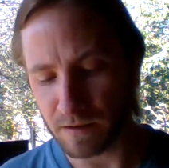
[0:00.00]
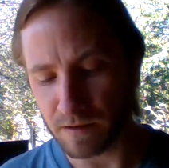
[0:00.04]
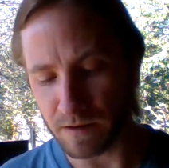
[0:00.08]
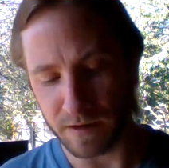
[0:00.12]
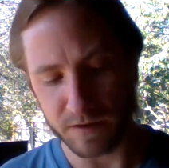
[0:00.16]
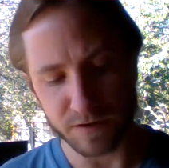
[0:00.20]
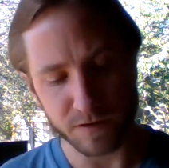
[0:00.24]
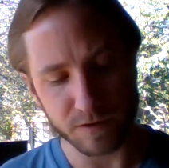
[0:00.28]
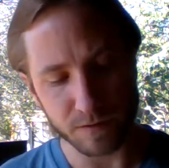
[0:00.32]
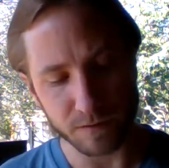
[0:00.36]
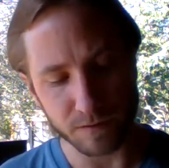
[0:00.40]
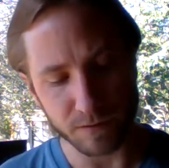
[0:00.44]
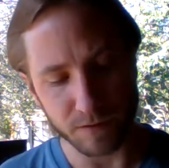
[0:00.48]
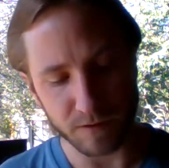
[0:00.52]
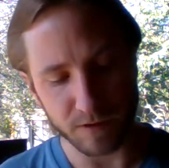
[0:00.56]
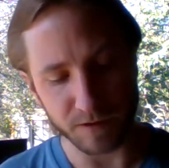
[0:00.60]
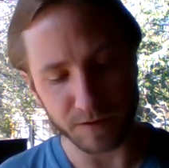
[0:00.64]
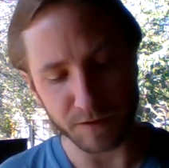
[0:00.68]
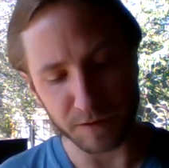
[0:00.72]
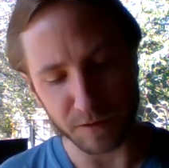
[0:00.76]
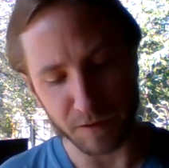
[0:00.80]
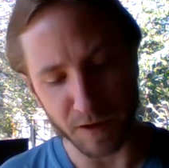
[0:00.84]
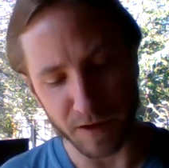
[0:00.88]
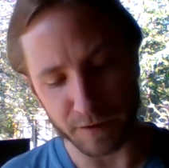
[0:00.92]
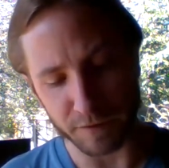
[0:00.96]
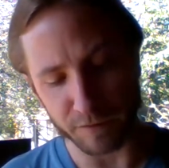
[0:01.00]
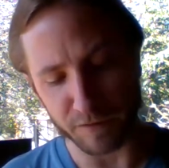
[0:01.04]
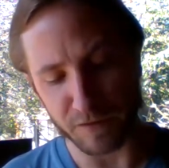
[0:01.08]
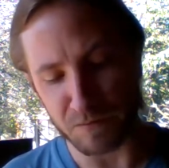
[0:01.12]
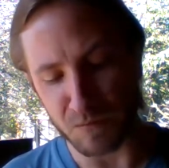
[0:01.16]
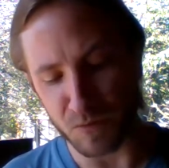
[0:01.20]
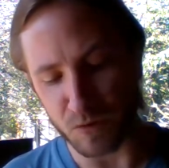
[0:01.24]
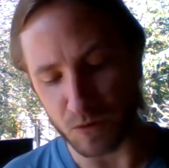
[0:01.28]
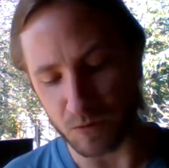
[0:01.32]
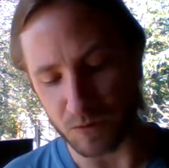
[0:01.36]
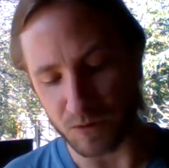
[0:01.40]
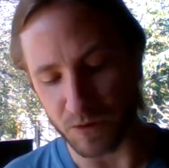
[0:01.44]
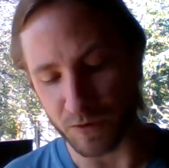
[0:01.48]
and to look at the light of the
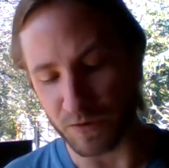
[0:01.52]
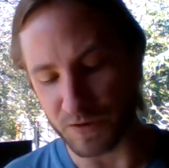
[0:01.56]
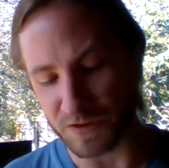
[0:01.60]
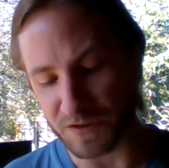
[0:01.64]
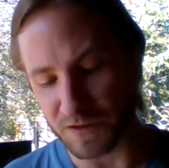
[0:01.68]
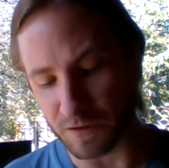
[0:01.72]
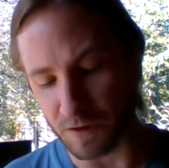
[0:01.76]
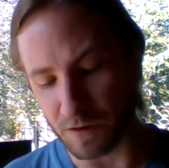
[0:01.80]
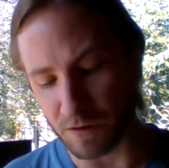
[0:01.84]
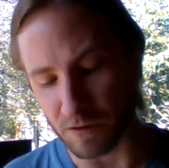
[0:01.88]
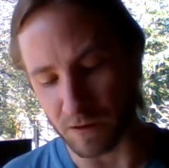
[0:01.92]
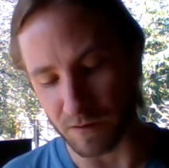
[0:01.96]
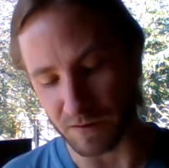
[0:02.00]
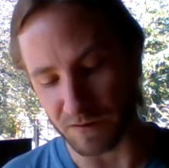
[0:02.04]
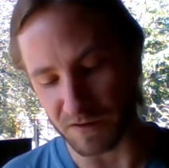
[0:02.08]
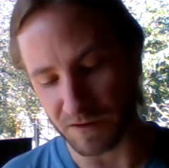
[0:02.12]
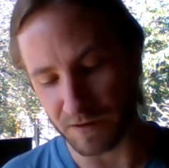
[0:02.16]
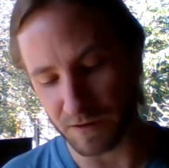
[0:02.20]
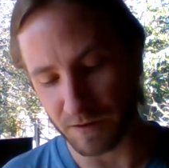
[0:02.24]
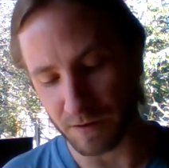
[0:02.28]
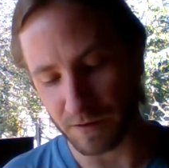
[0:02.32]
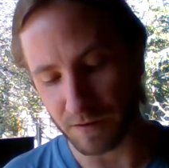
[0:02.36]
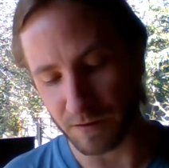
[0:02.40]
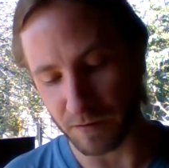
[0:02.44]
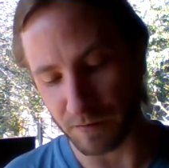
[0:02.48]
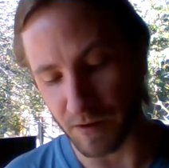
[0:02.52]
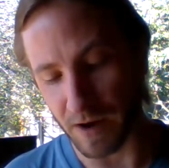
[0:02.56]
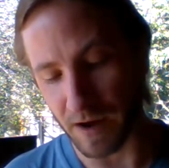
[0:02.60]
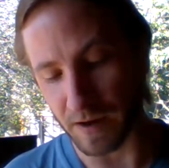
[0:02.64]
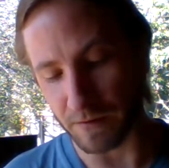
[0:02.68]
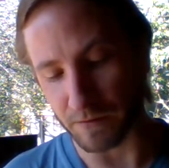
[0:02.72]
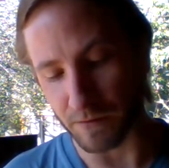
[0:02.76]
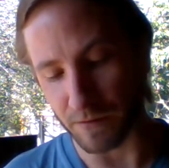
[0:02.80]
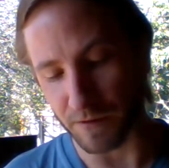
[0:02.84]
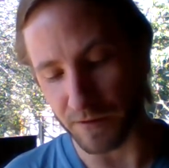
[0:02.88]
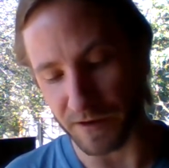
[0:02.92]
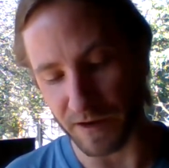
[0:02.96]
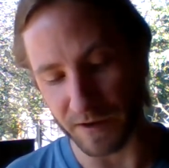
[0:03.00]
moon and the stars
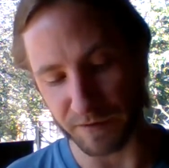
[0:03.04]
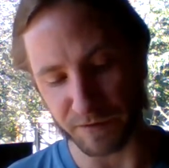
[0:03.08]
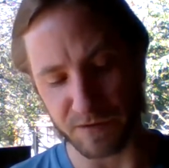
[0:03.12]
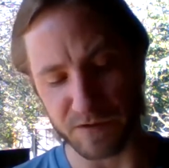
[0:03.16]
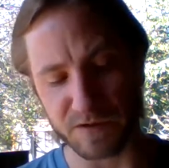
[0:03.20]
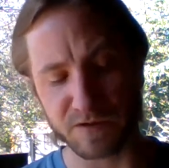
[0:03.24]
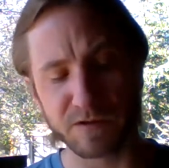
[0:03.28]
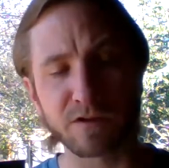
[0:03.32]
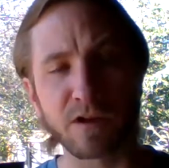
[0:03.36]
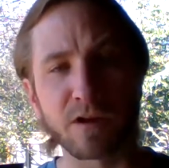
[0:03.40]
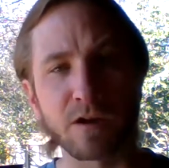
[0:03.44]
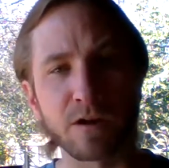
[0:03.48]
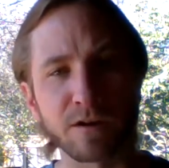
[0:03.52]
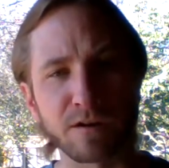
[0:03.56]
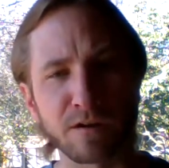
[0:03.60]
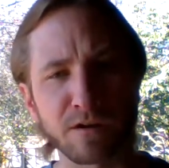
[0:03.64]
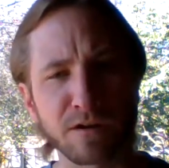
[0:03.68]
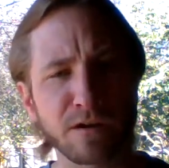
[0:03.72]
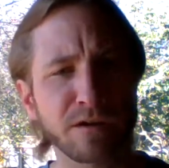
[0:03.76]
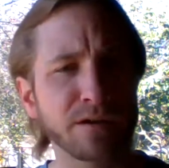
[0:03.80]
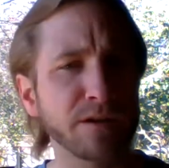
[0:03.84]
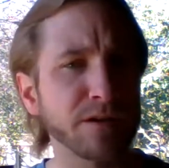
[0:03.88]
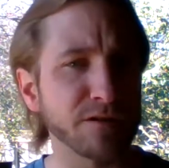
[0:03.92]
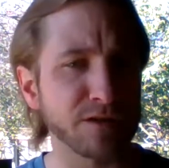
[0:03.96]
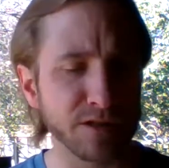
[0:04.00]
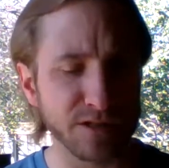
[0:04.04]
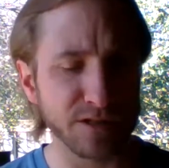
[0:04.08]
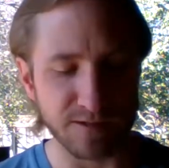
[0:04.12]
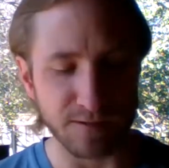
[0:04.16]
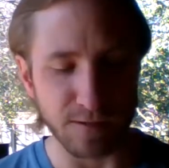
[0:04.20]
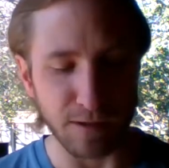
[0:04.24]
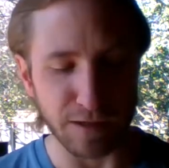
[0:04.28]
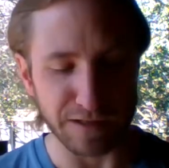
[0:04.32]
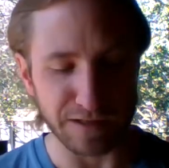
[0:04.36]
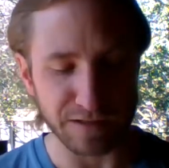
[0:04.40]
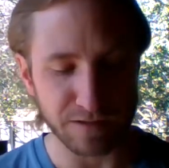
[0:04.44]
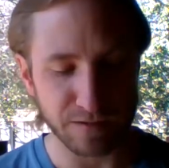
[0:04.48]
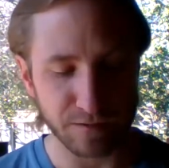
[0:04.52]
rather than at the sun and its
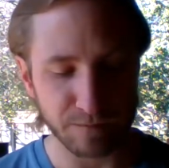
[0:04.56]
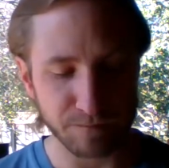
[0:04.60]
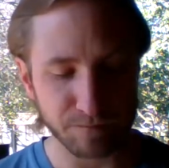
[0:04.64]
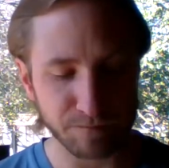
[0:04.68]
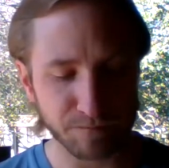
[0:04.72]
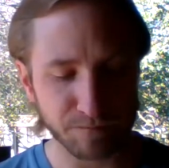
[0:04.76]
light.